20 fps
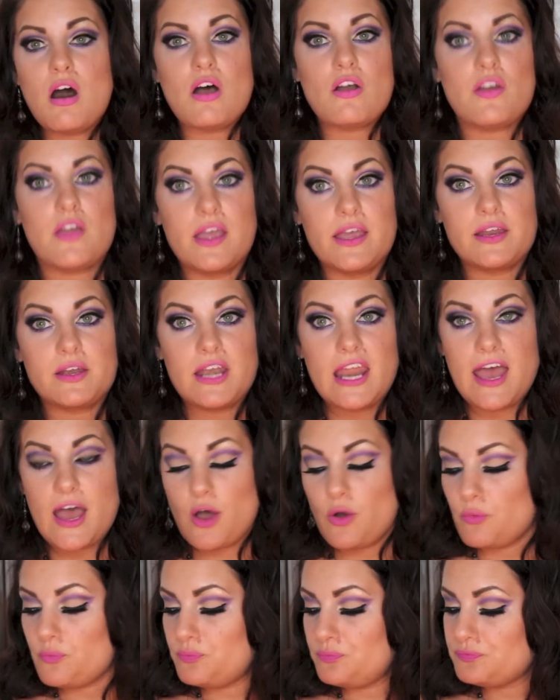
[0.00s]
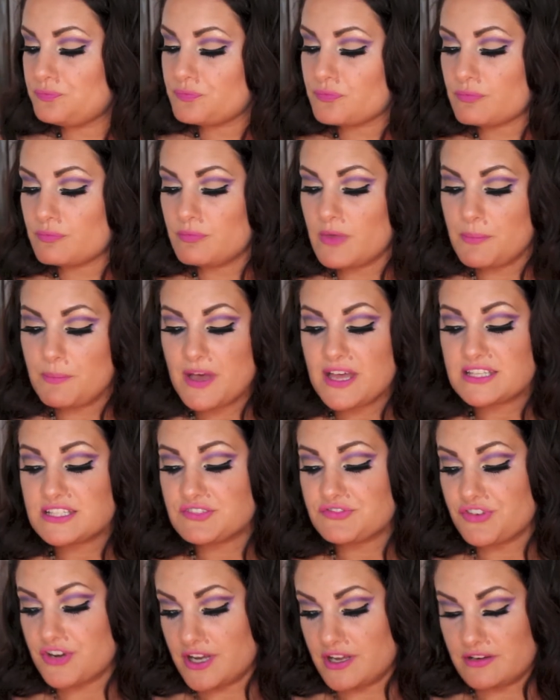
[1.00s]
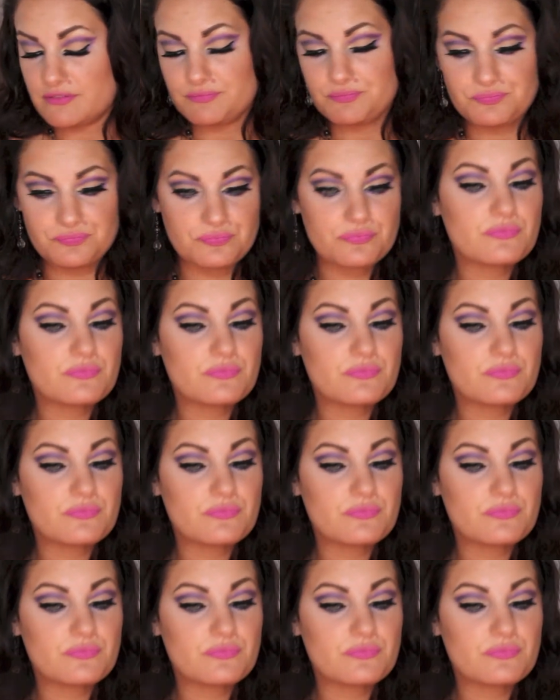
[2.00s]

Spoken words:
All right, now my best friend